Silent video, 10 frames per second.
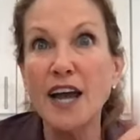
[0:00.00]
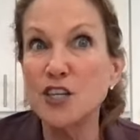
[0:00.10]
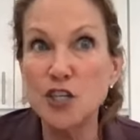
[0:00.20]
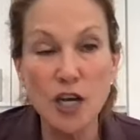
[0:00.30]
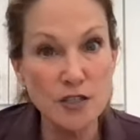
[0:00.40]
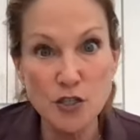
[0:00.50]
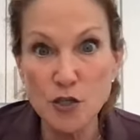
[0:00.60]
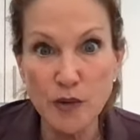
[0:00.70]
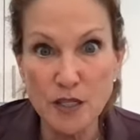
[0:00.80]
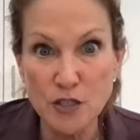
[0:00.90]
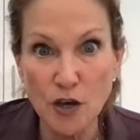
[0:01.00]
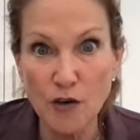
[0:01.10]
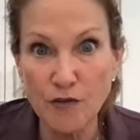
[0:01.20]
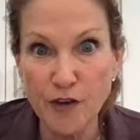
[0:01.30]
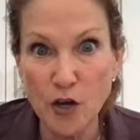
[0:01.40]
I just two weeks
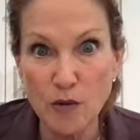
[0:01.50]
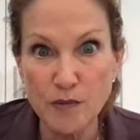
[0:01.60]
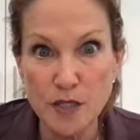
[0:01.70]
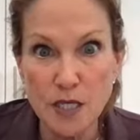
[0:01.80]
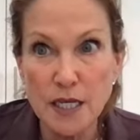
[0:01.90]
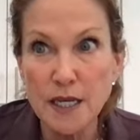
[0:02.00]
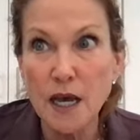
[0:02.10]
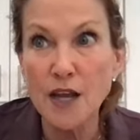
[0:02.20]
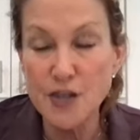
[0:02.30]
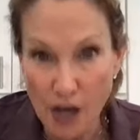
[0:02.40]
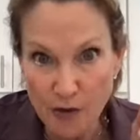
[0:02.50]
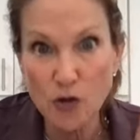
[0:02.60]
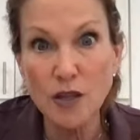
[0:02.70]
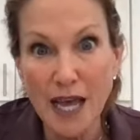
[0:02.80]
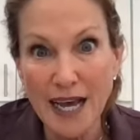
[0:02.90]
ago filmed another
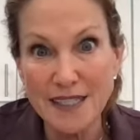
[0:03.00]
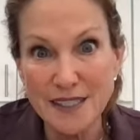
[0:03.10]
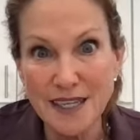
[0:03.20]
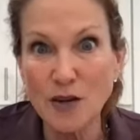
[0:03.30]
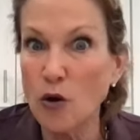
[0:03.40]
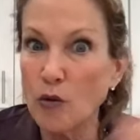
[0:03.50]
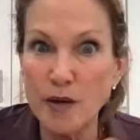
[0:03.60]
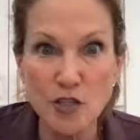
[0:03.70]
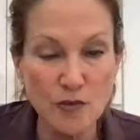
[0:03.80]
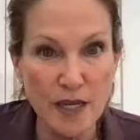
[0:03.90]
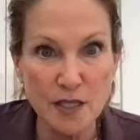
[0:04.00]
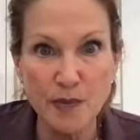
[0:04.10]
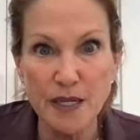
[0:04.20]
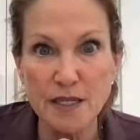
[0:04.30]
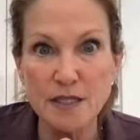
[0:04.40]
class and a whole bunch of
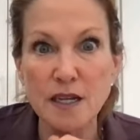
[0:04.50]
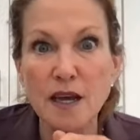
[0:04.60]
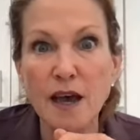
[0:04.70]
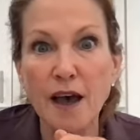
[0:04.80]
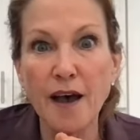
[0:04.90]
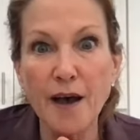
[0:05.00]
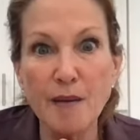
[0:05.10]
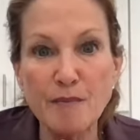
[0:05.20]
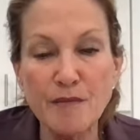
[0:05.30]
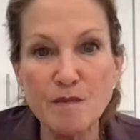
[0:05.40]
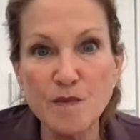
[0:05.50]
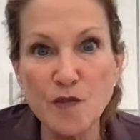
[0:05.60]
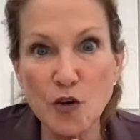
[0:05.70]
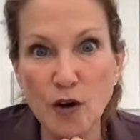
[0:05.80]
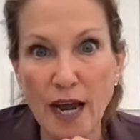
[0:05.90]
recipes um,
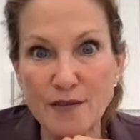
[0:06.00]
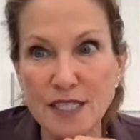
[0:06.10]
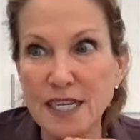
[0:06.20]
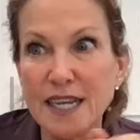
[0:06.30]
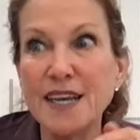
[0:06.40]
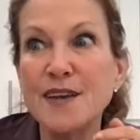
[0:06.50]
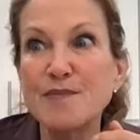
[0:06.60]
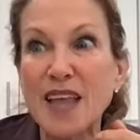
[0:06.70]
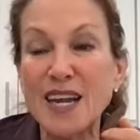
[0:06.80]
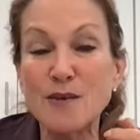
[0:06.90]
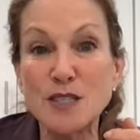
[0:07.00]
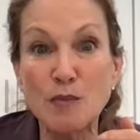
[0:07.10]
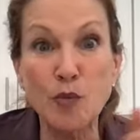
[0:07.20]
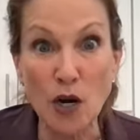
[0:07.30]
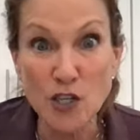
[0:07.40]
for Craftsy. And it was
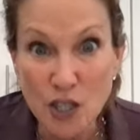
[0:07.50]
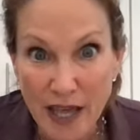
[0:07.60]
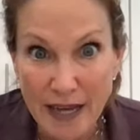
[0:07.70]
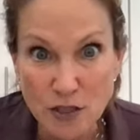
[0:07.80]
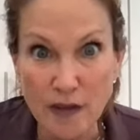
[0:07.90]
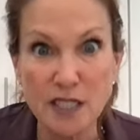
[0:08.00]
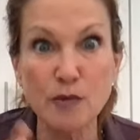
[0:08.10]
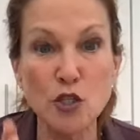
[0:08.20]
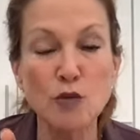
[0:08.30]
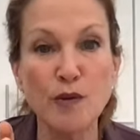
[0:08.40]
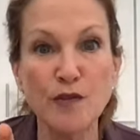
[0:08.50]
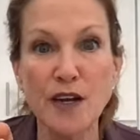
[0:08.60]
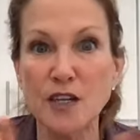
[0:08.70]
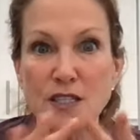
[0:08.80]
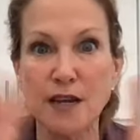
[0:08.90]
a brunch class. So that's going to be super
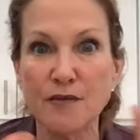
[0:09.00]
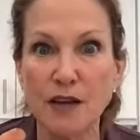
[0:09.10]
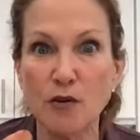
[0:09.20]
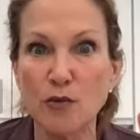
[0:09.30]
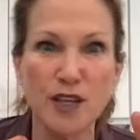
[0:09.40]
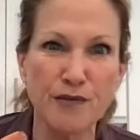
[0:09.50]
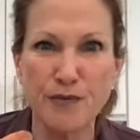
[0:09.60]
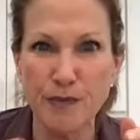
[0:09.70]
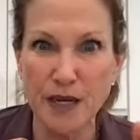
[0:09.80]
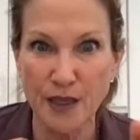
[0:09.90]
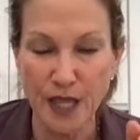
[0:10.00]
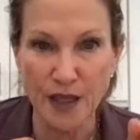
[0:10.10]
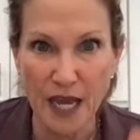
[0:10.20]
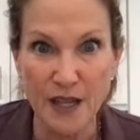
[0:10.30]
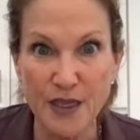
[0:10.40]
fun because I've never really made
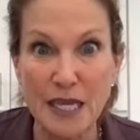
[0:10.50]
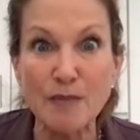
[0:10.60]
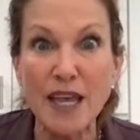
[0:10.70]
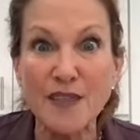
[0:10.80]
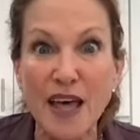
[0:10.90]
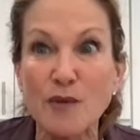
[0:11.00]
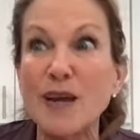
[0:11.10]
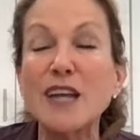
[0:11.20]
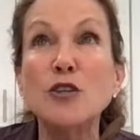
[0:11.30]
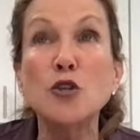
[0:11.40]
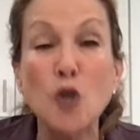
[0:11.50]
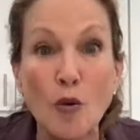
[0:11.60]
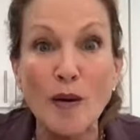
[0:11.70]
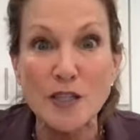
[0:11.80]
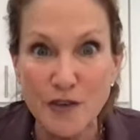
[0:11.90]
a, had a theme like that. And we had
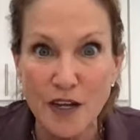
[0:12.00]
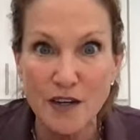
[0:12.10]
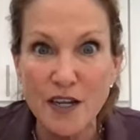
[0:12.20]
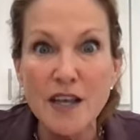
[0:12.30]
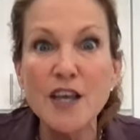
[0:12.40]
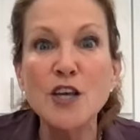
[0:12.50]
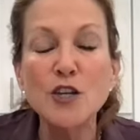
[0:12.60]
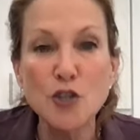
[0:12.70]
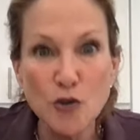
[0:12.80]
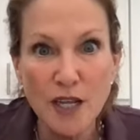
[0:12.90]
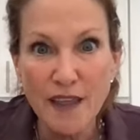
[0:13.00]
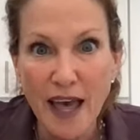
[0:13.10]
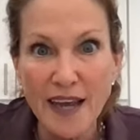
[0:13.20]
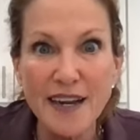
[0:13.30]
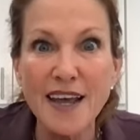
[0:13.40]
so much fun shooting
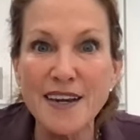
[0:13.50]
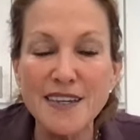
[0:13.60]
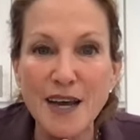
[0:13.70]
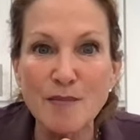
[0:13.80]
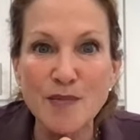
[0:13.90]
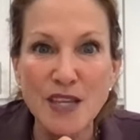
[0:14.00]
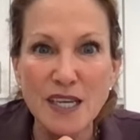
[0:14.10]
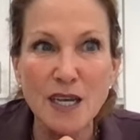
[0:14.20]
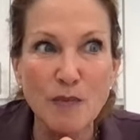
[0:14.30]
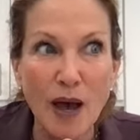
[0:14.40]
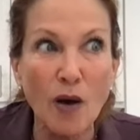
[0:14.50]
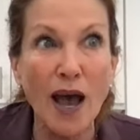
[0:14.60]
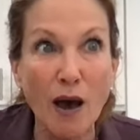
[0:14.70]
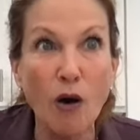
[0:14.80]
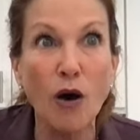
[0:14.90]
that and um, thinking
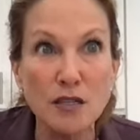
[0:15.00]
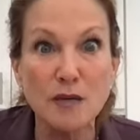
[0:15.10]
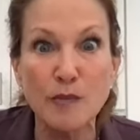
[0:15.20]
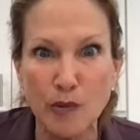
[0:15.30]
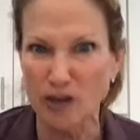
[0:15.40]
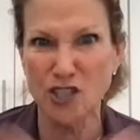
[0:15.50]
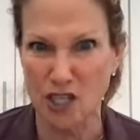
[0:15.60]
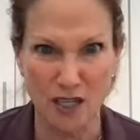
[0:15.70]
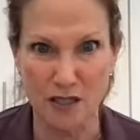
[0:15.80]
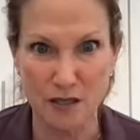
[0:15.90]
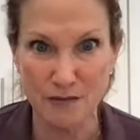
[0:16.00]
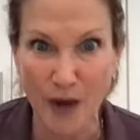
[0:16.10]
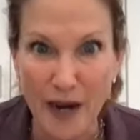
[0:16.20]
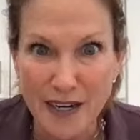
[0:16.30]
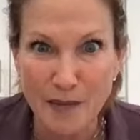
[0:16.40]
about how awesome brunch is,
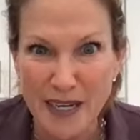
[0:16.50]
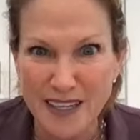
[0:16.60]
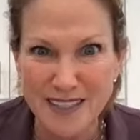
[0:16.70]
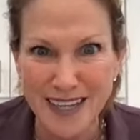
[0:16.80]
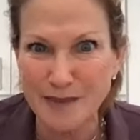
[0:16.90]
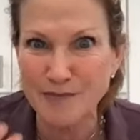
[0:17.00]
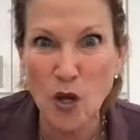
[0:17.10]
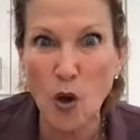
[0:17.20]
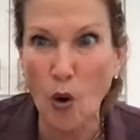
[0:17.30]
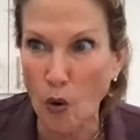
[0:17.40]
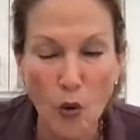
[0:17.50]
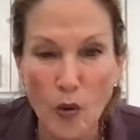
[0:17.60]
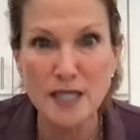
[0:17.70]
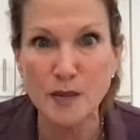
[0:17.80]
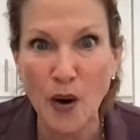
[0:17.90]
right? I mean, it's like
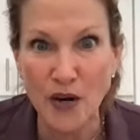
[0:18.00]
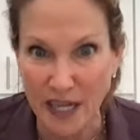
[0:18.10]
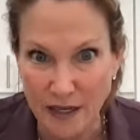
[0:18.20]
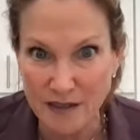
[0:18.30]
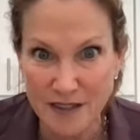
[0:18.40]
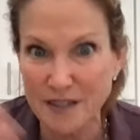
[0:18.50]
always a party.